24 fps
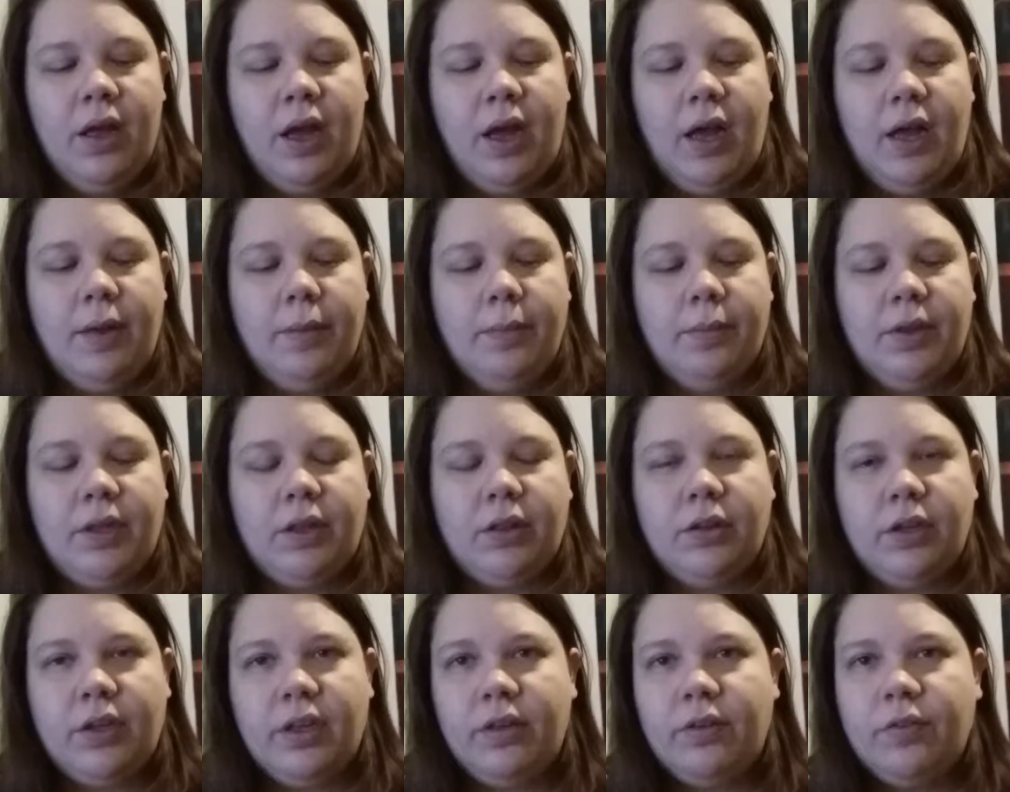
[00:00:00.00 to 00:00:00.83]
I'm
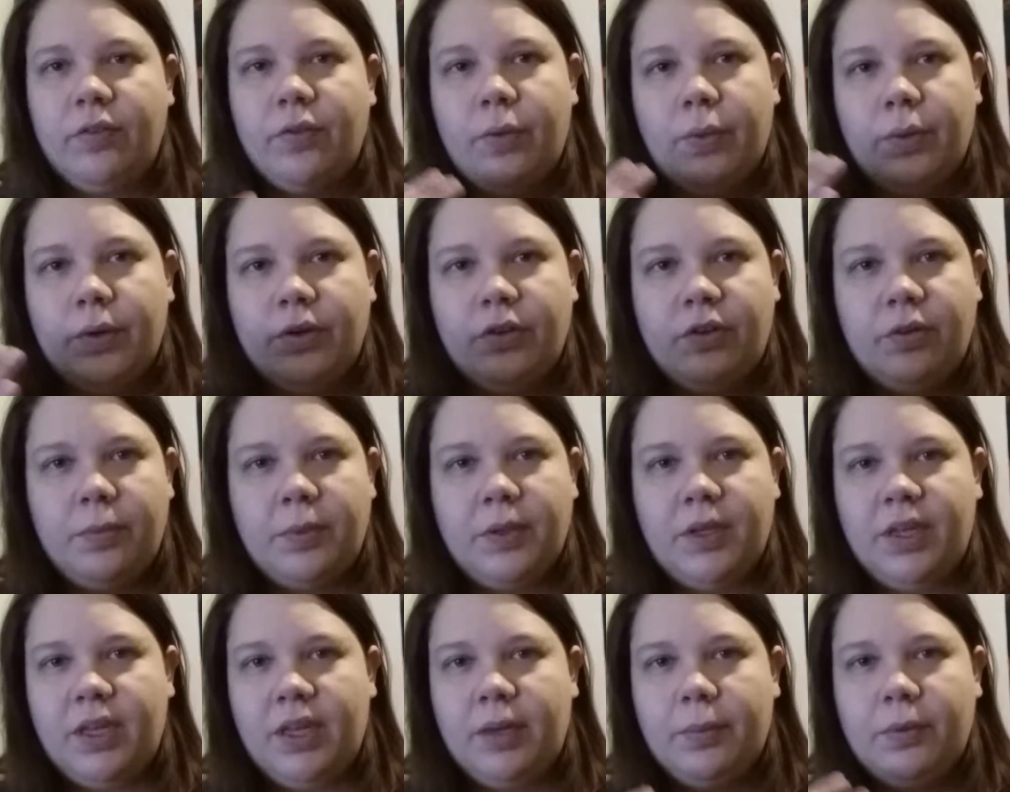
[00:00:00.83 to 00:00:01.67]
like looking forward to
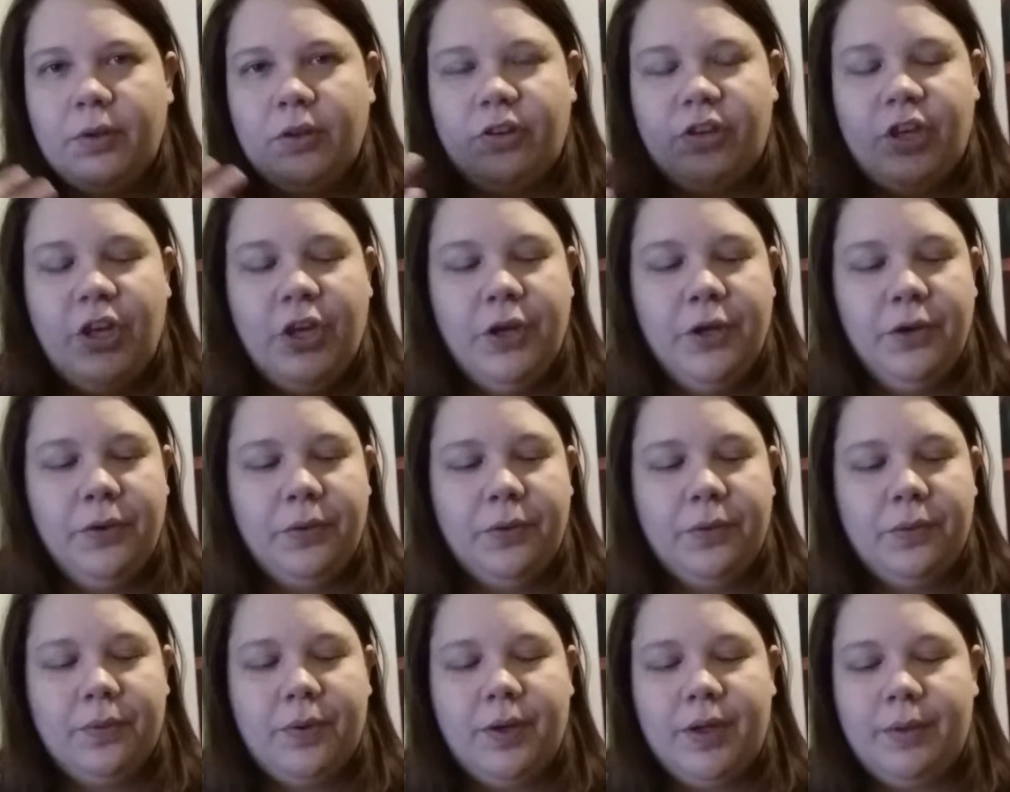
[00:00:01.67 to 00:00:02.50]
being able
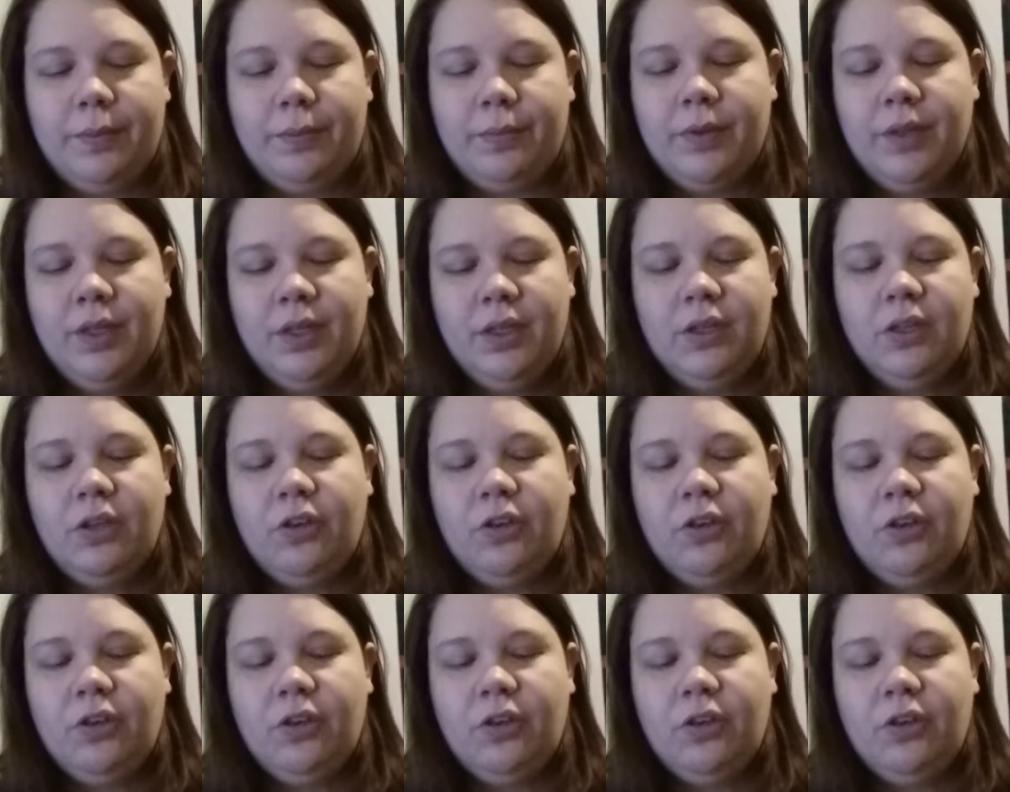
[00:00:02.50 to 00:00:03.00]
to um,